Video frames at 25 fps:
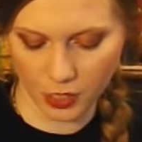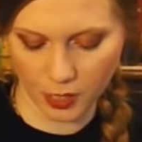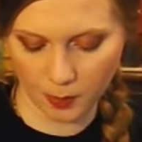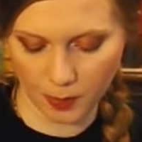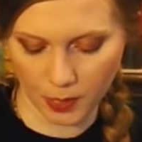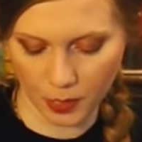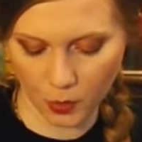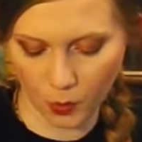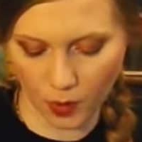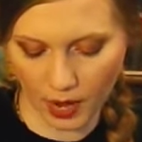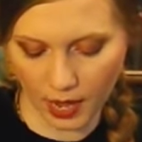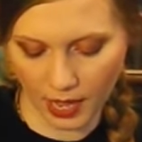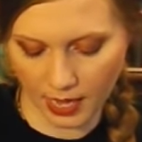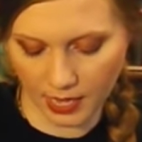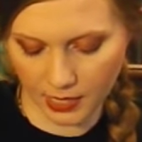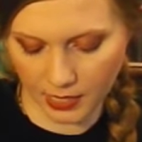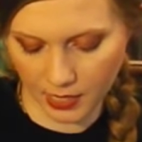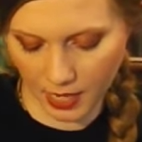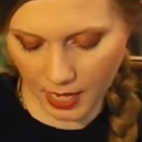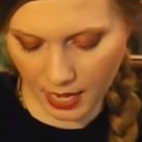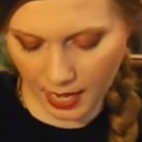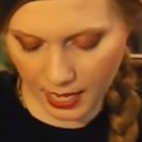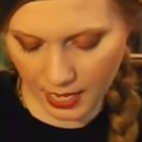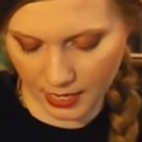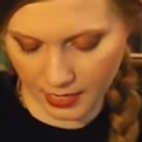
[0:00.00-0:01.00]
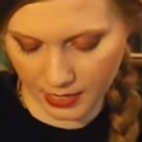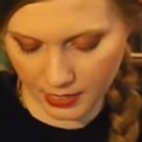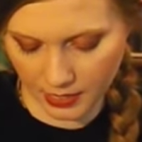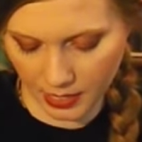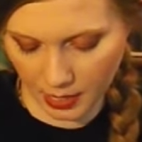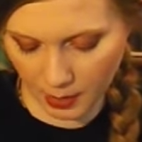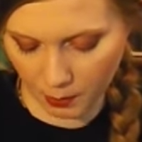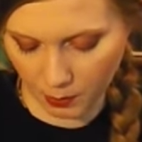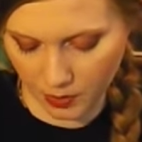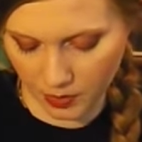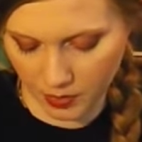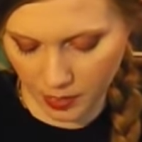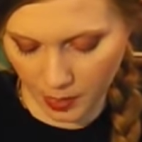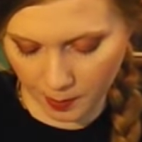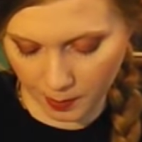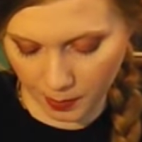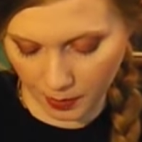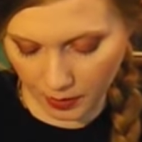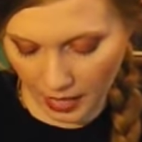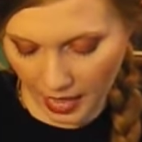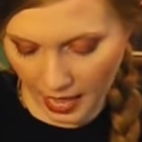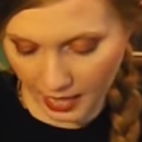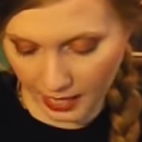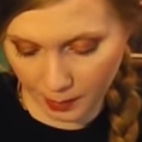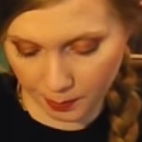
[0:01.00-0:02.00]
just be quiet, and it was
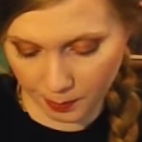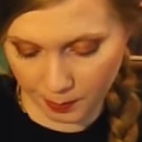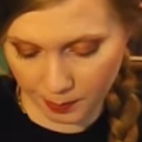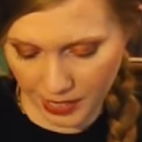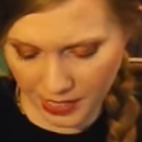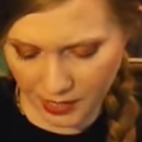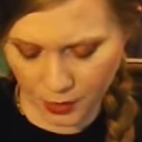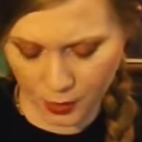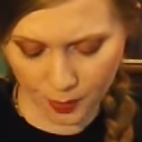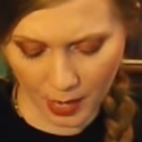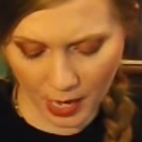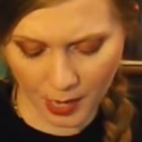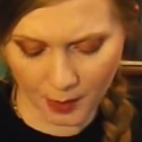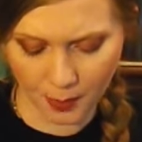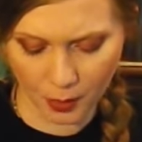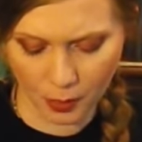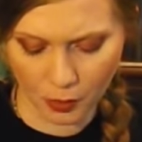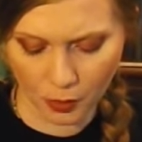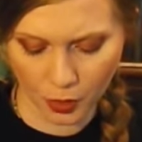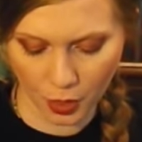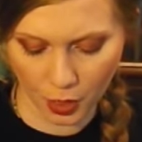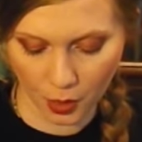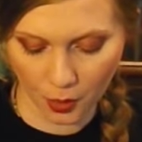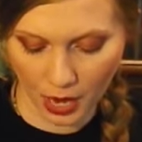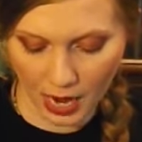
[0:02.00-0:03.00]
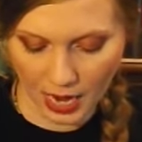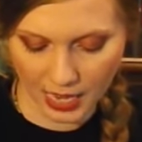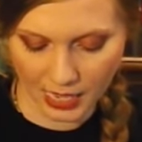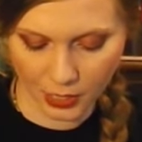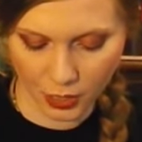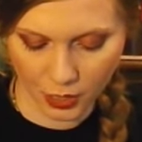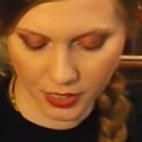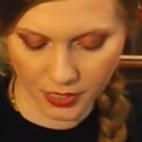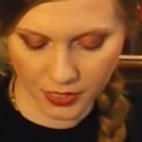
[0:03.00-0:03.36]
a black piece of paper, so I